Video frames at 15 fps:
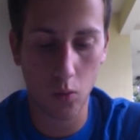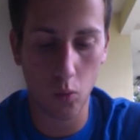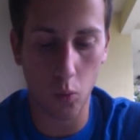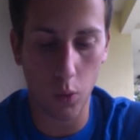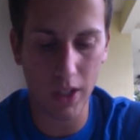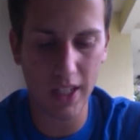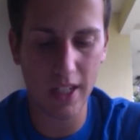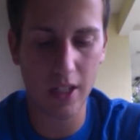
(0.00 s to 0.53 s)

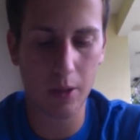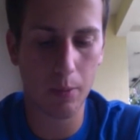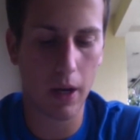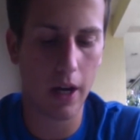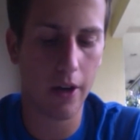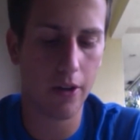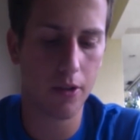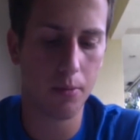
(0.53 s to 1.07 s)
What
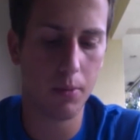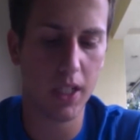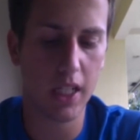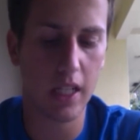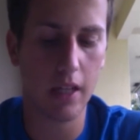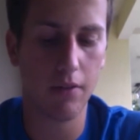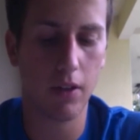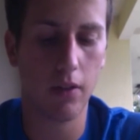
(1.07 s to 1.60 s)
inspires me to
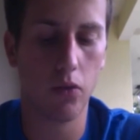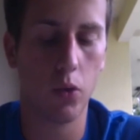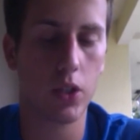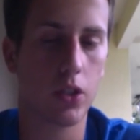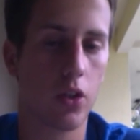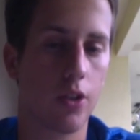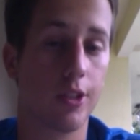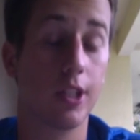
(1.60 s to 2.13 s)
give giveaways
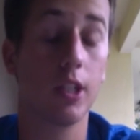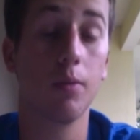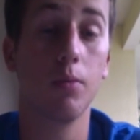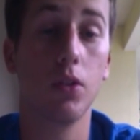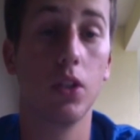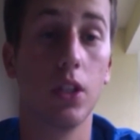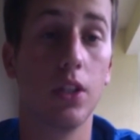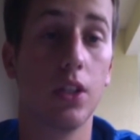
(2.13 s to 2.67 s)
to our
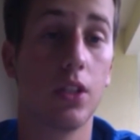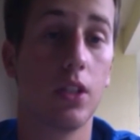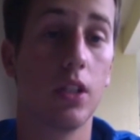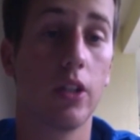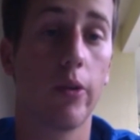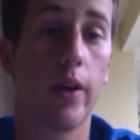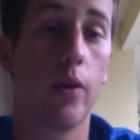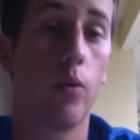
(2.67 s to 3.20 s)
community? This is a
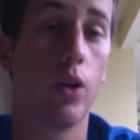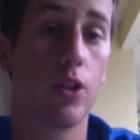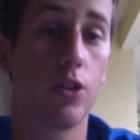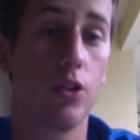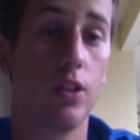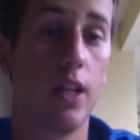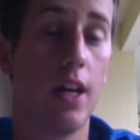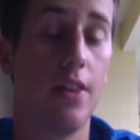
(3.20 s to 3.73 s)
great
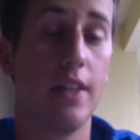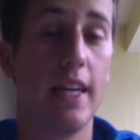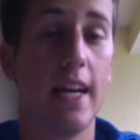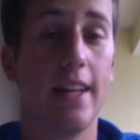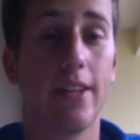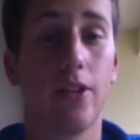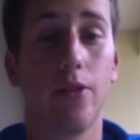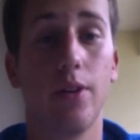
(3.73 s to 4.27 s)
question, and the
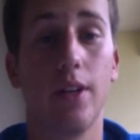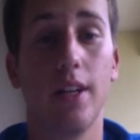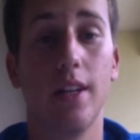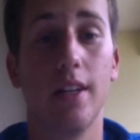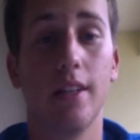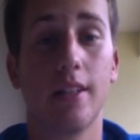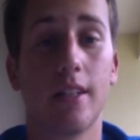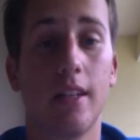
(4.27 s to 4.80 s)
answer
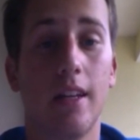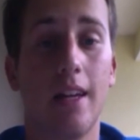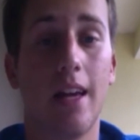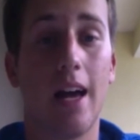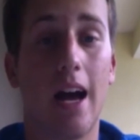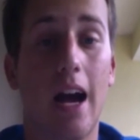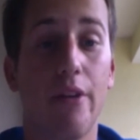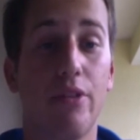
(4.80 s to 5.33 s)
is,
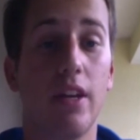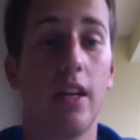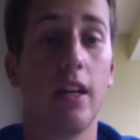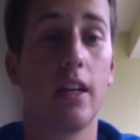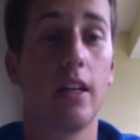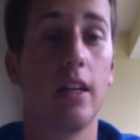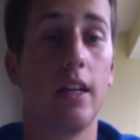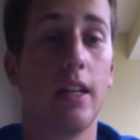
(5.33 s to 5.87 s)
I
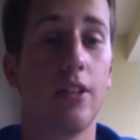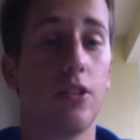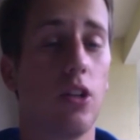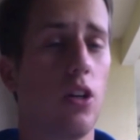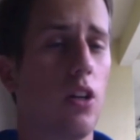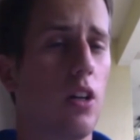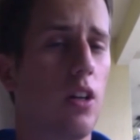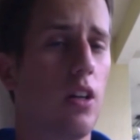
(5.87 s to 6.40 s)
think it's
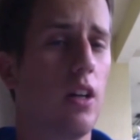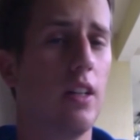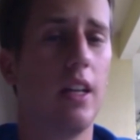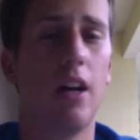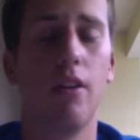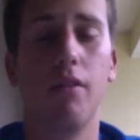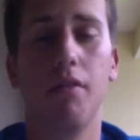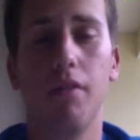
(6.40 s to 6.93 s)

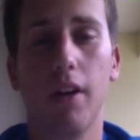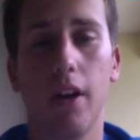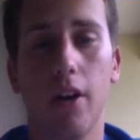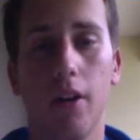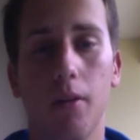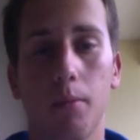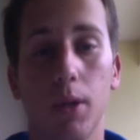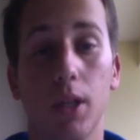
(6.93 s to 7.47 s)
not
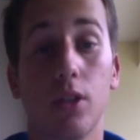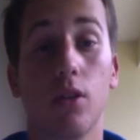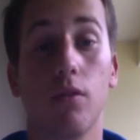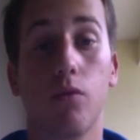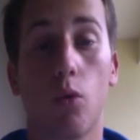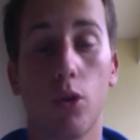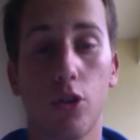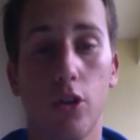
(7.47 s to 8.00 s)
unfair, but it's
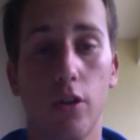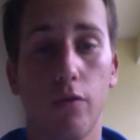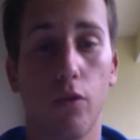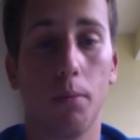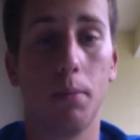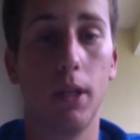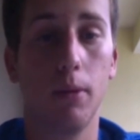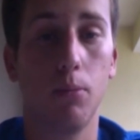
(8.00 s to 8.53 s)
unfortunate for
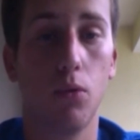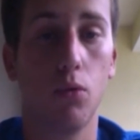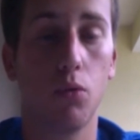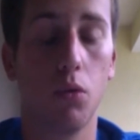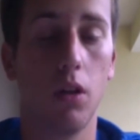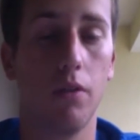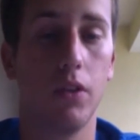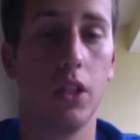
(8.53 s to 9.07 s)
people
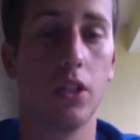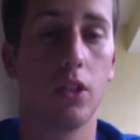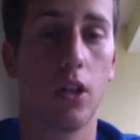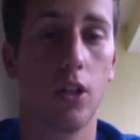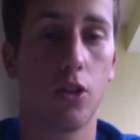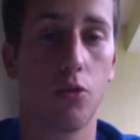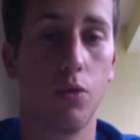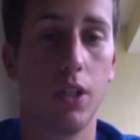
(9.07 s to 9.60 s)
who live in these
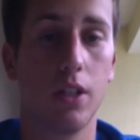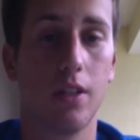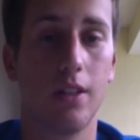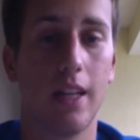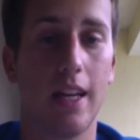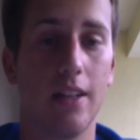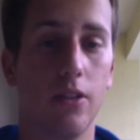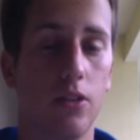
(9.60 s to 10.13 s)
countries
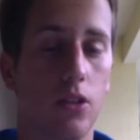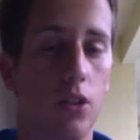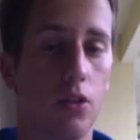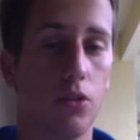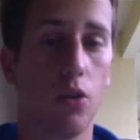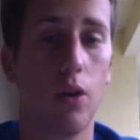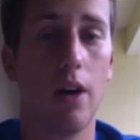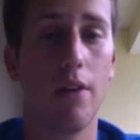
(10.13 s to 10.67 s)
that
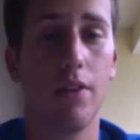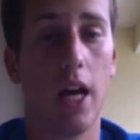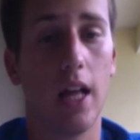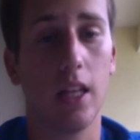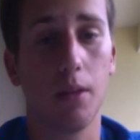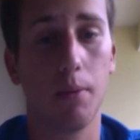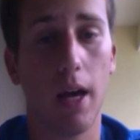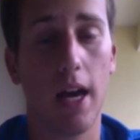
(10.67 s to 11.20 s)
don't have the
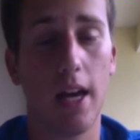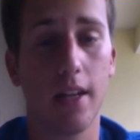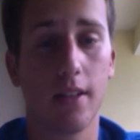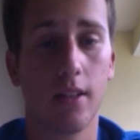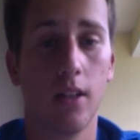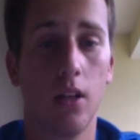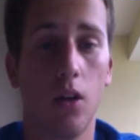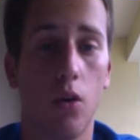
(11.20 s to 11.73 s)
alley
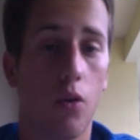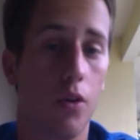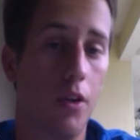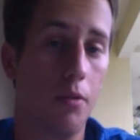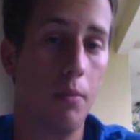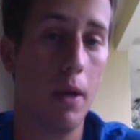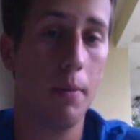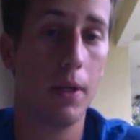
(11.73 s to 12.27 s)
pass, or
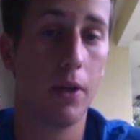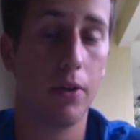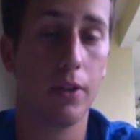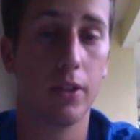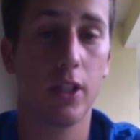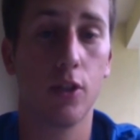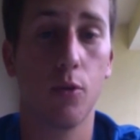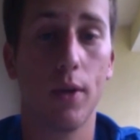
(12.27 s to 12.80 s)
you maybe are in
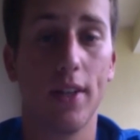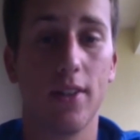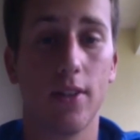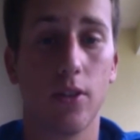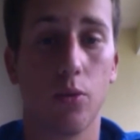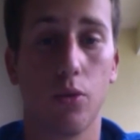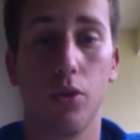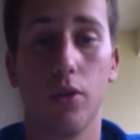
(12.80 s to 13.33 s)

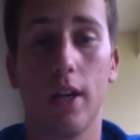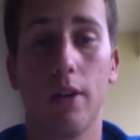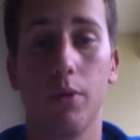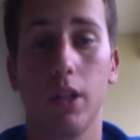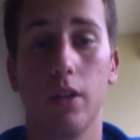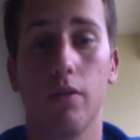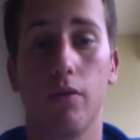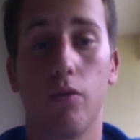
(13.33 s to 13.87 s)
situations where you can't
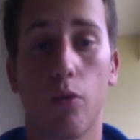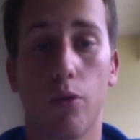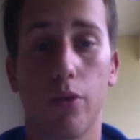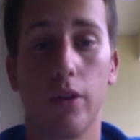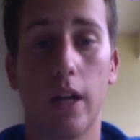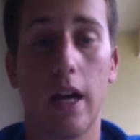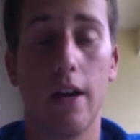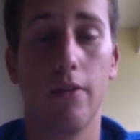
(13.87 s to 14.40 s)
really afford
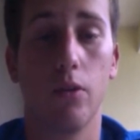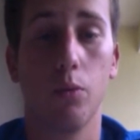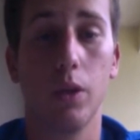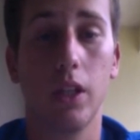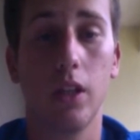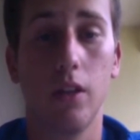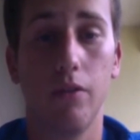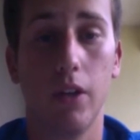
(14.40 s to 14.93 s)
to have a
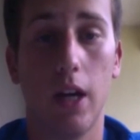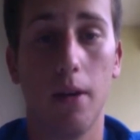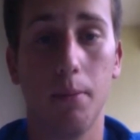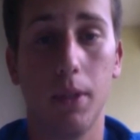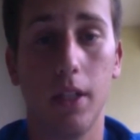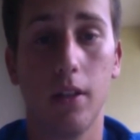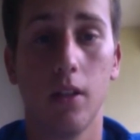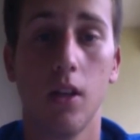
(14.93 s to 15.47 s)
weekly
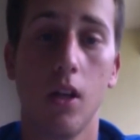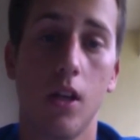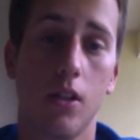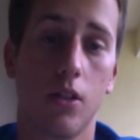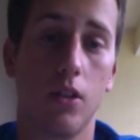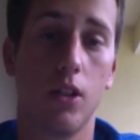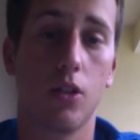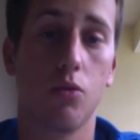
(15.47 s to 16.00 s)
VIP.
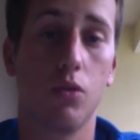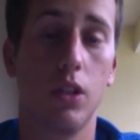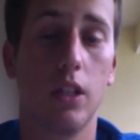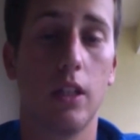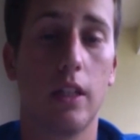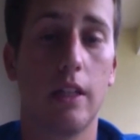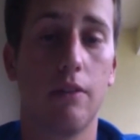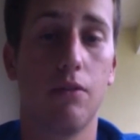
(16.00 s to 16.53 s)
So this
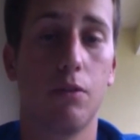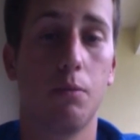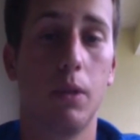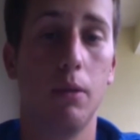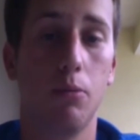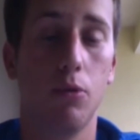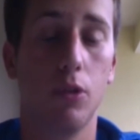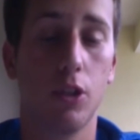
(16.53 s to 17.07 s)
really gives
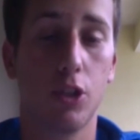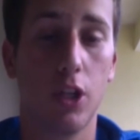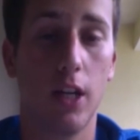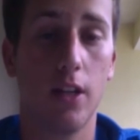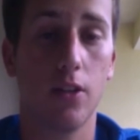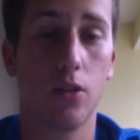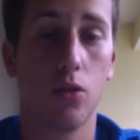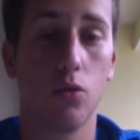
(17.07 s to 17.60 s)
people the
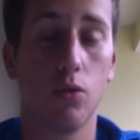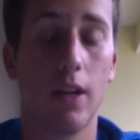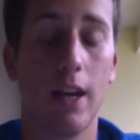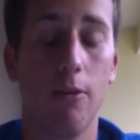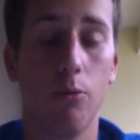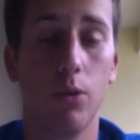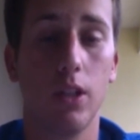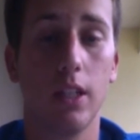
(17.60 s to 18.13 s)
chance who
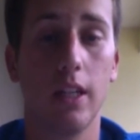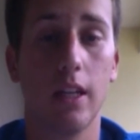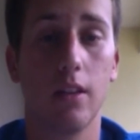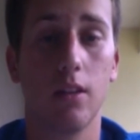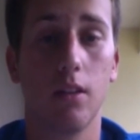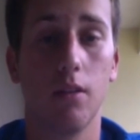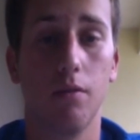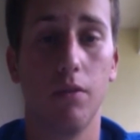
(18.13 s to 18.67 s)
can't really get
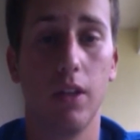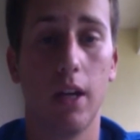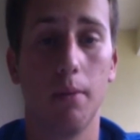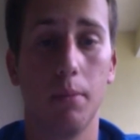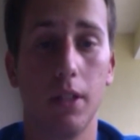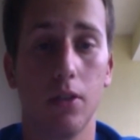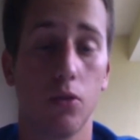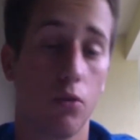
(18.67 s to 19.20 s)
the
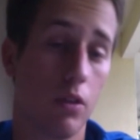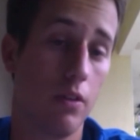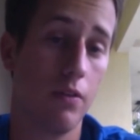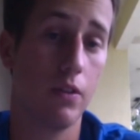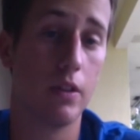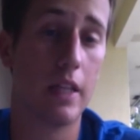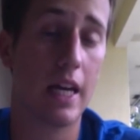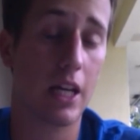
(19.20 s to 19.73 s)
VIPs, or
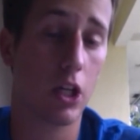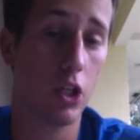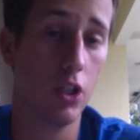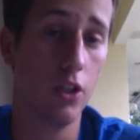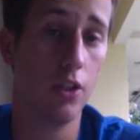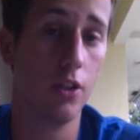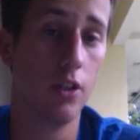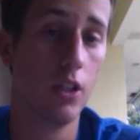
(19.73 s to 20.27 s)
even that
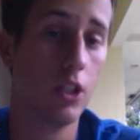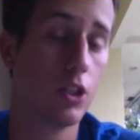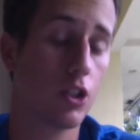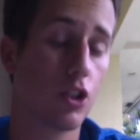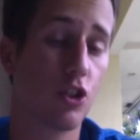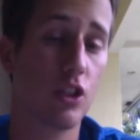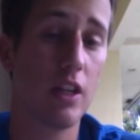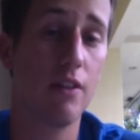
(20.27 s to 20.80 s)
could
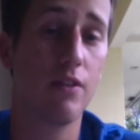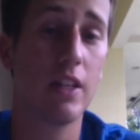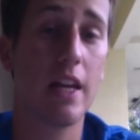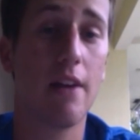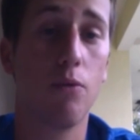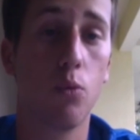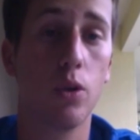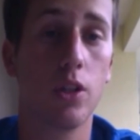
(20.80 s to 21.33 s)
just give
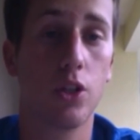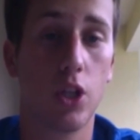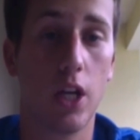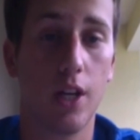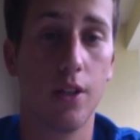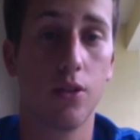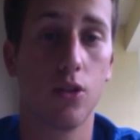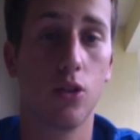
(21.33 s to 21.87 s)
everyone a
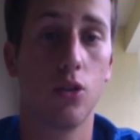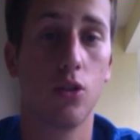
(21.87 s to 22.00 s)
chance.